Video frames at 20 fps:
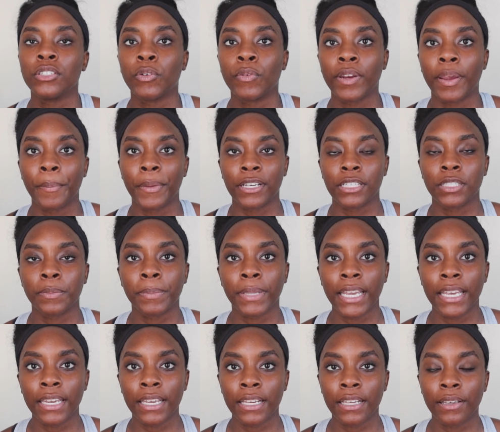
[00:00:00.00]
So when I'm
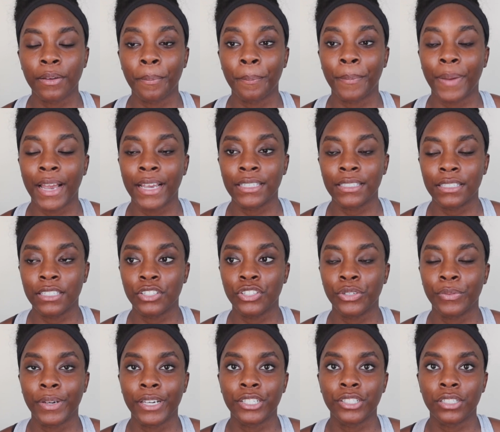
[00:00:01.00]
explaining my
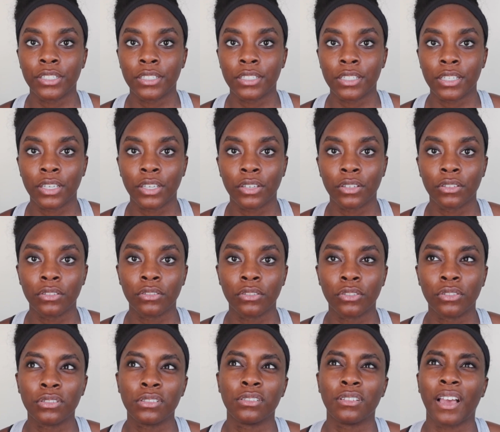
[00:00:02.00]
situation to you,
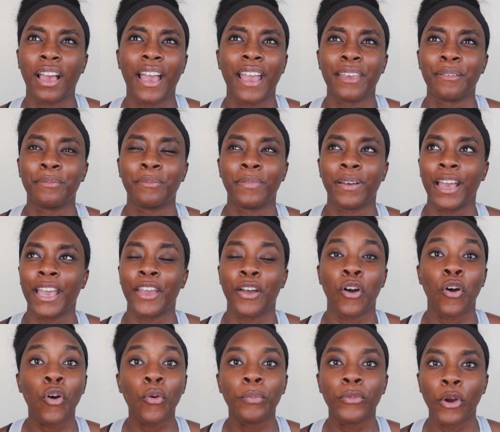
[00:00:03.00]
you I, I
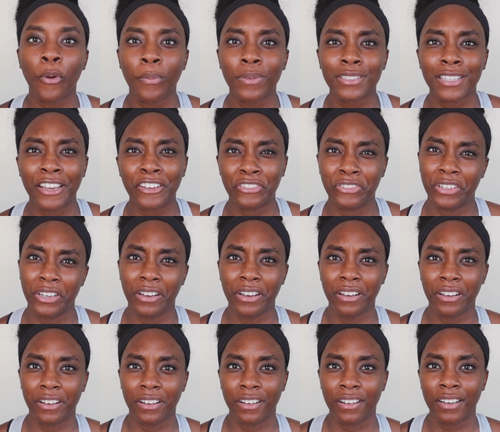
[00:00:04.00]
hope no one's like,
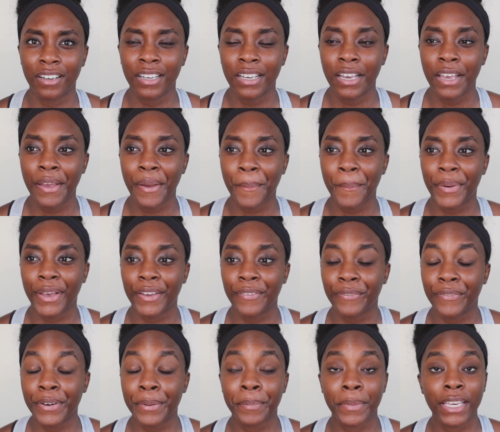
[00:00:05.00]
duh.
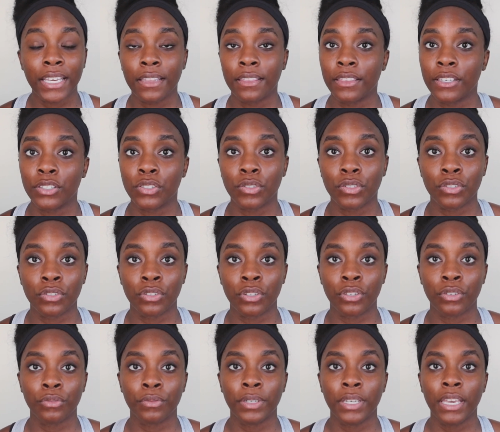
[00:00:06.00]
But for me, this is
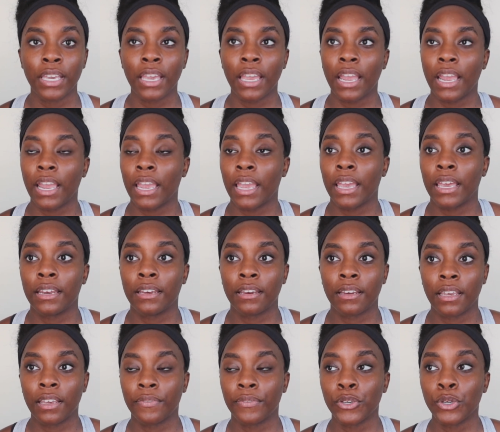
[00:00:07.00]
new. And
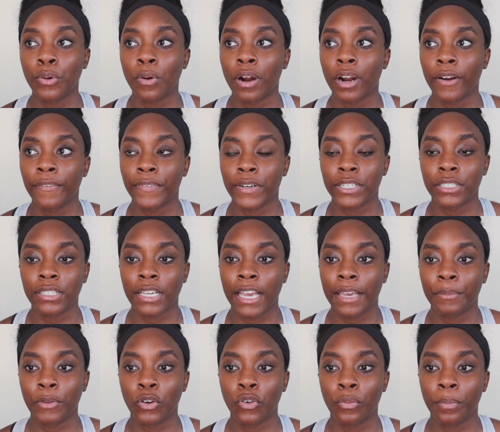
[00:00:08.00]
if you are a
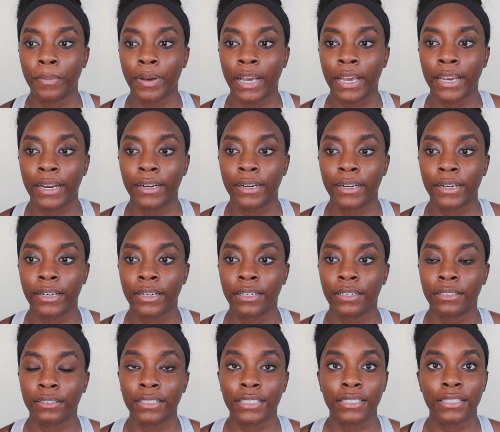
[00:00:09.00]
first-time home
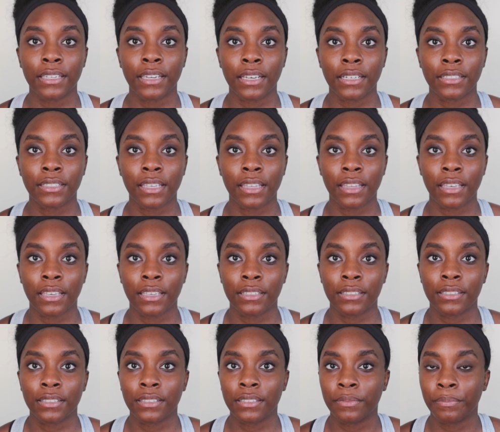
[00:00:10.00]
buyer listening to
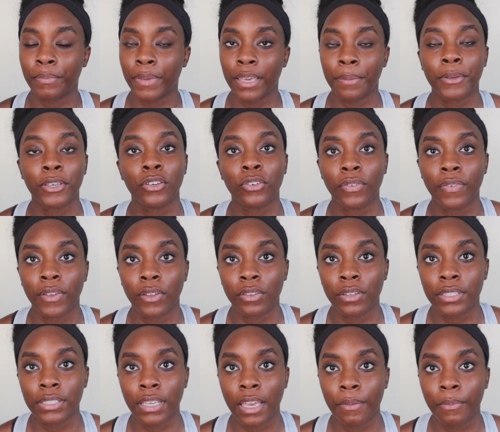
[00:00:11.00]
this, maybe you feel
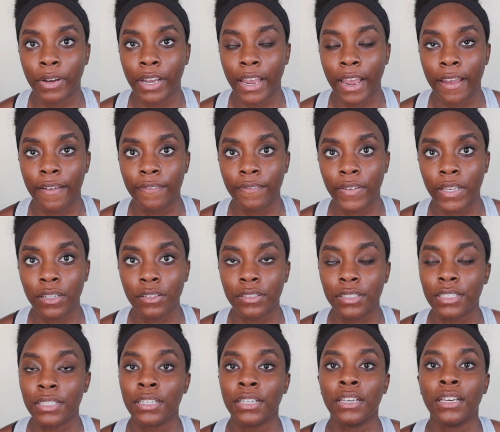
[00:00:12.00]
the same way I
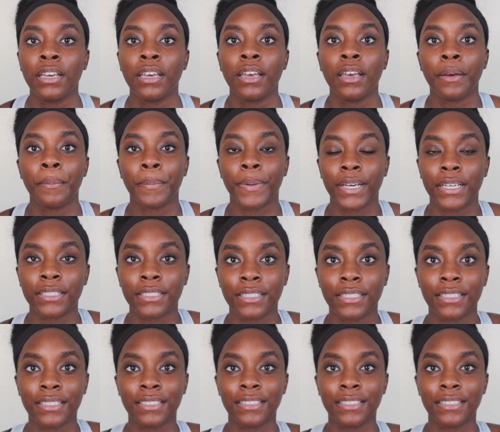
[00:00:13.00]
felt, but